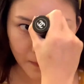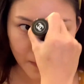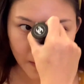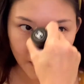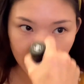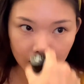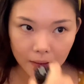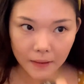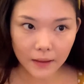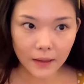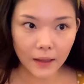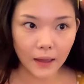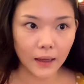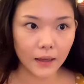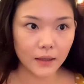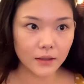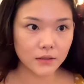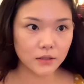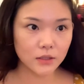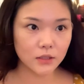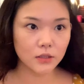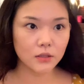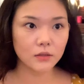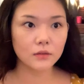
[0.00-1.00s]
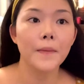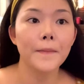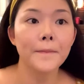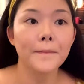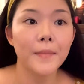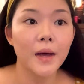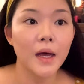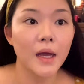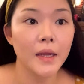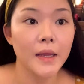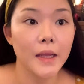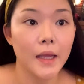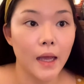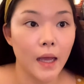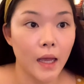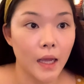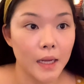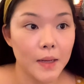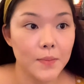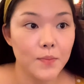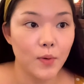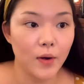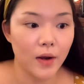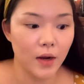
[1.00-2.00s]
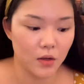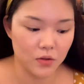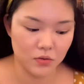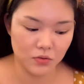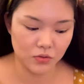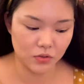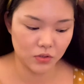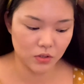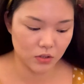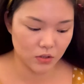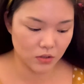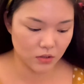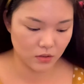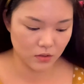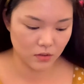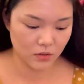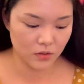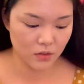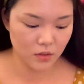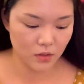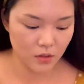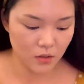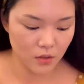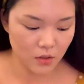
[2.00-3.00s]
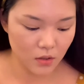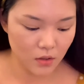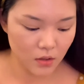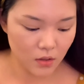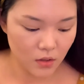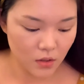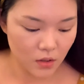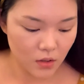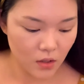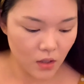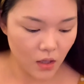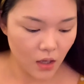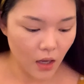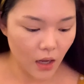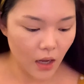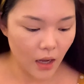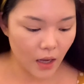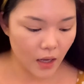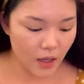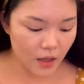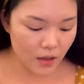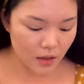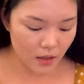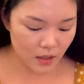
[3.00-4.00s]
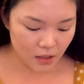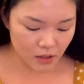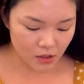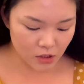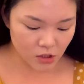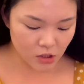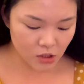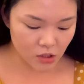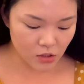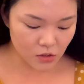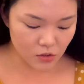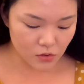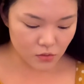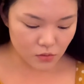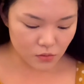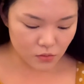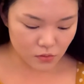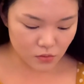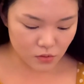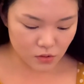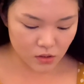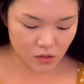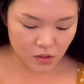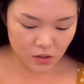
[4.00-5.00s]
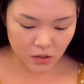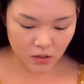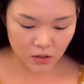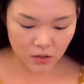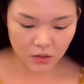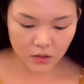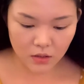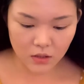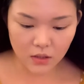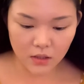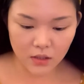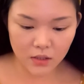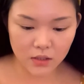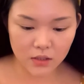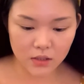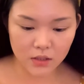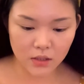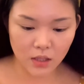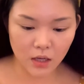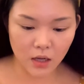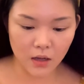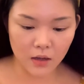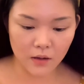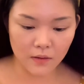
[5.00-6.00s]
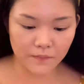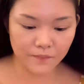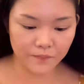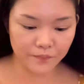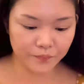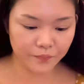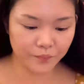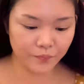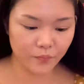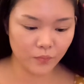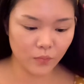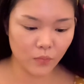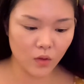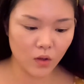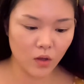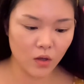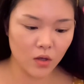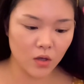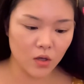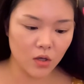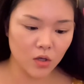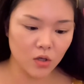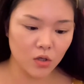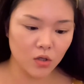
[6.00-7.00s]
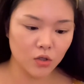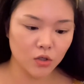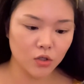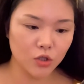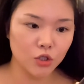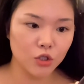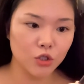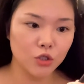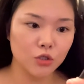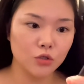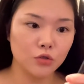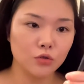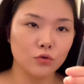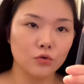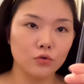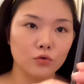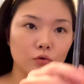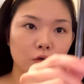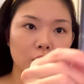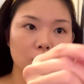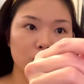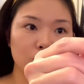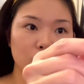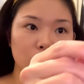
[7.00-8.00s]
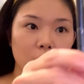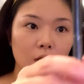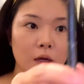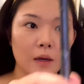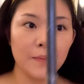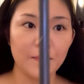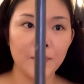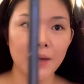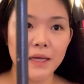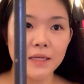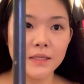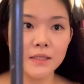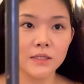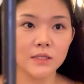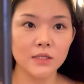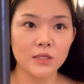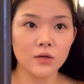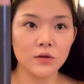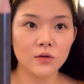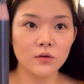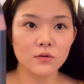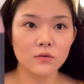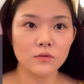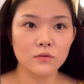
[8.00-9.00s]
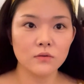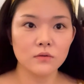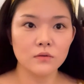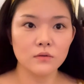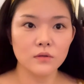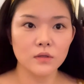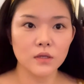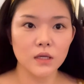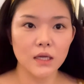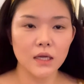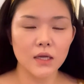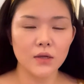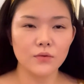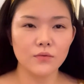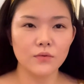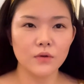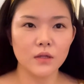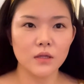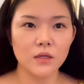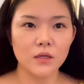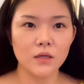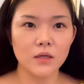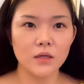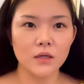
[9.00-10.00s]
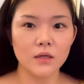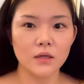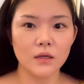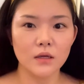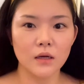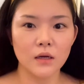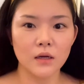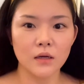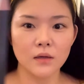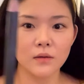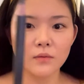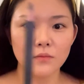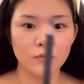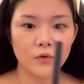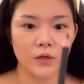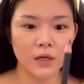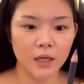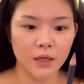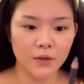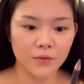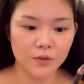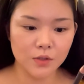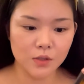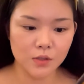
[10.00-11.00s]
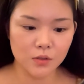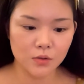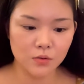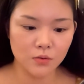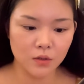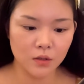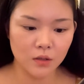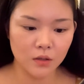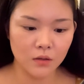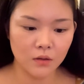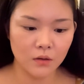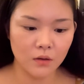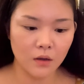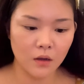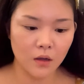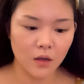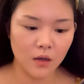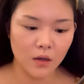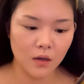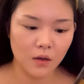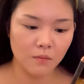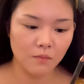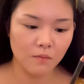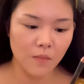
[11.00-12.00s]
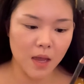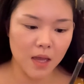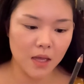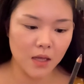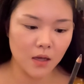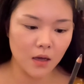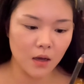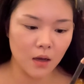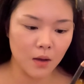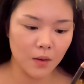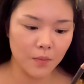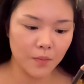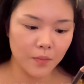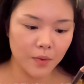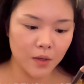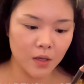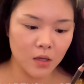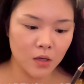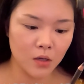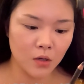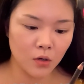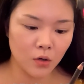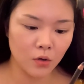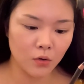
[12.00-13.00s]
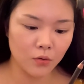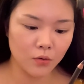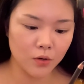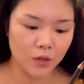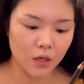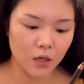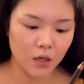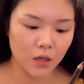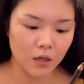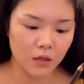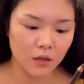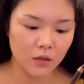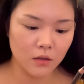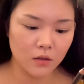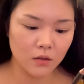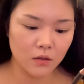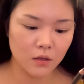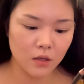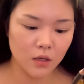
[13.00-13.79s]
like that. My eyebrows, I like to use this Uemura pencil. It really when I was doing makeup in Korea,